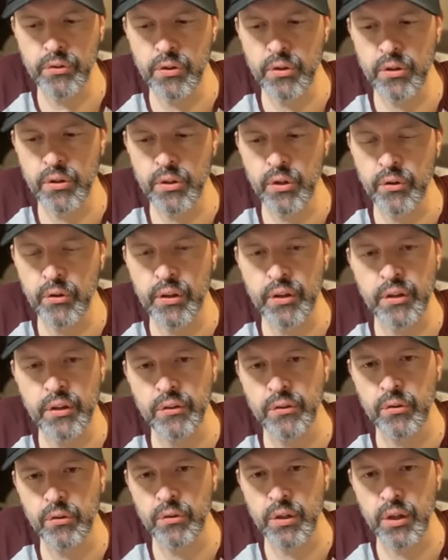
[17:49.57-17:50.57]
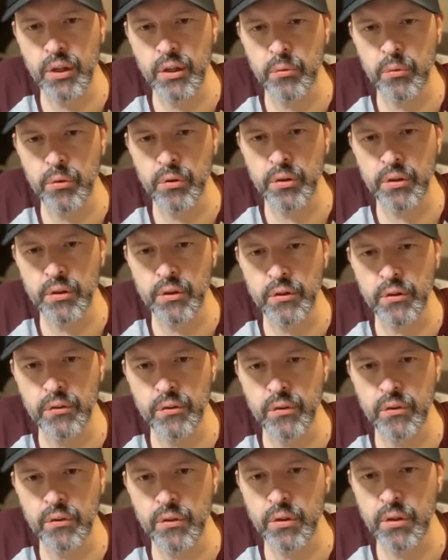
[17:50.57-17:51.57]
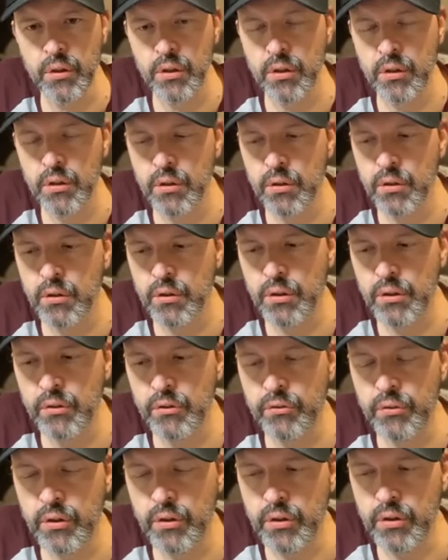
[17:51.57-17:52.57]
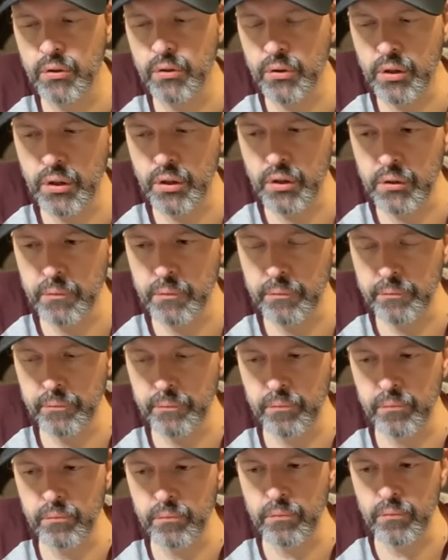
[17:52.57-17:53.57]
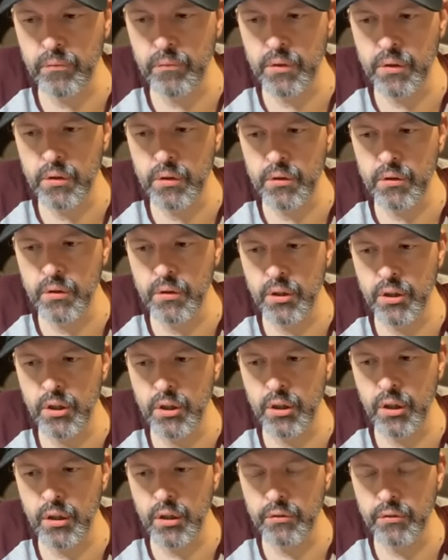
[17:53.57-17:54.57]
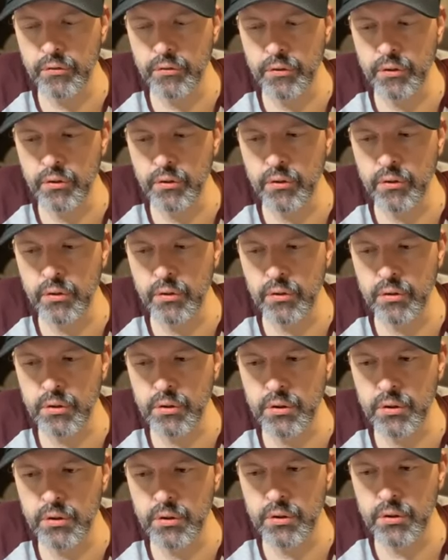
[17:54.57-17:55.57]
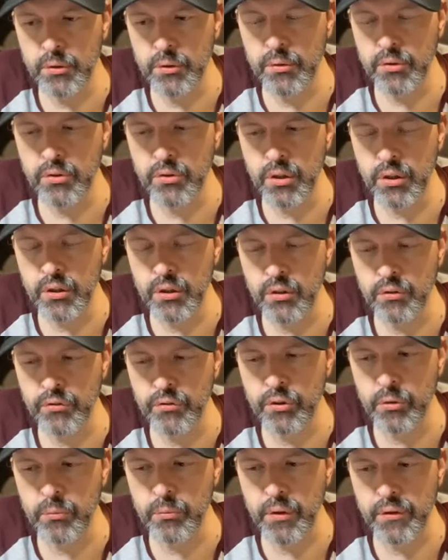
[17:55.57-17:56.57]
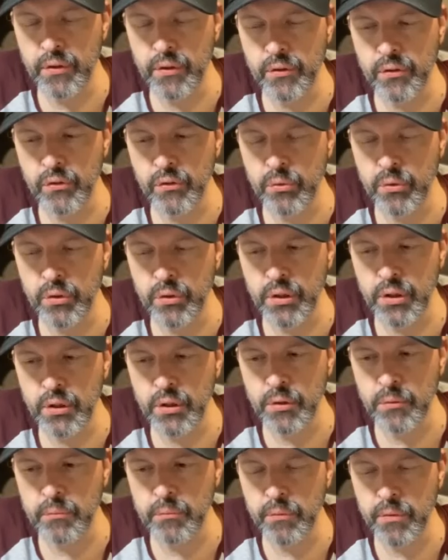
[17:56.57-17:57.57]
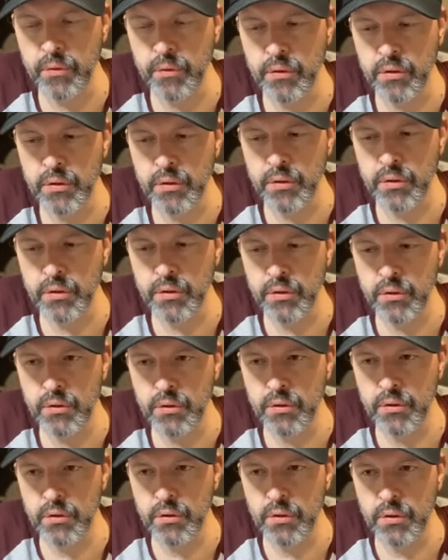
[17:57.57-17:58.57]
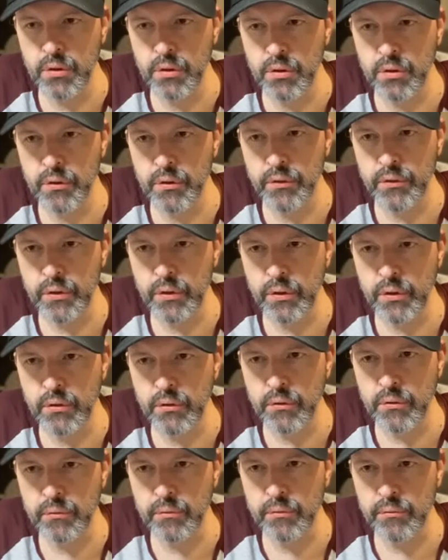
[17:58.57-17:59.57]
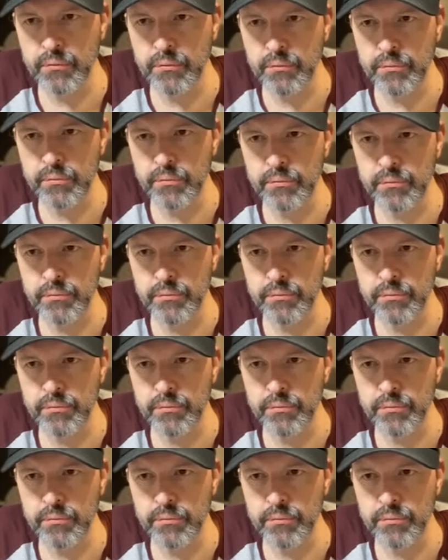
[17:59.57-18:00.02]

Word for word: He wants you to know that he's okay where he is. He's very okay. I'm going to try to confirm that this is really him. Let's see.